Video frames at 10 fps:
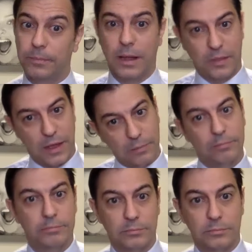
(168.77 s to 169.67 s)
And then,
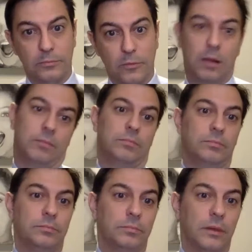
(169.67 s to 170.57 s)
well,
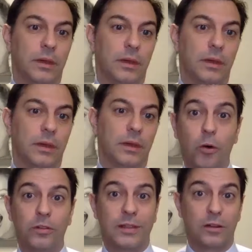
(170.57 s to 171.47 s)
he
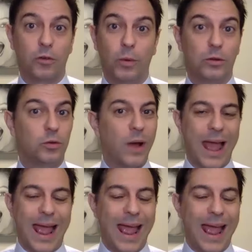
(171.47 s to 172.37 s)
knows that you will
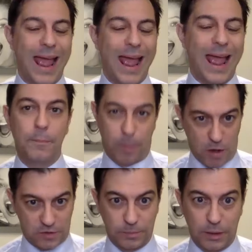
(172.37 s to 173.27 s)
do anything
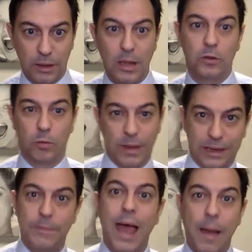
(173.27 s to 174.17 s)
possible to
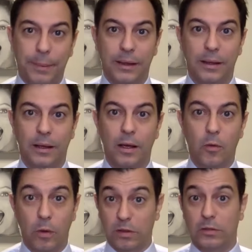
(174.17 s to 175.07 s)
make him happy,
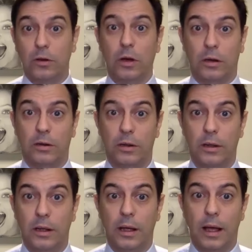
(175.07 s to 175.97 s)
which is good.
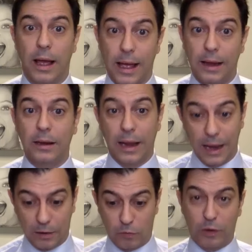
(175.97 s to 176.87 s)
And
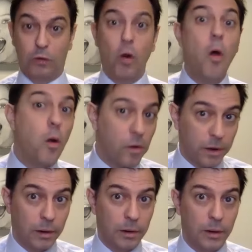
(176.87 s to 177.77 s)
in
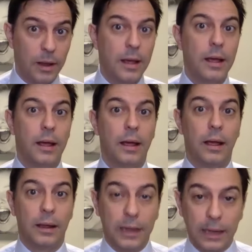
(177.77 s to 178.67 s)
return,
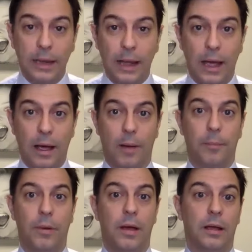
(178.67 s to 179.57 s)
he
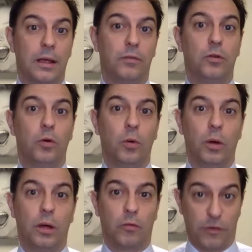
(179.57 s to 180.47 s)
gives you
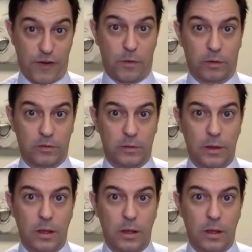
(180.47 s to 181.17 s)
referrals.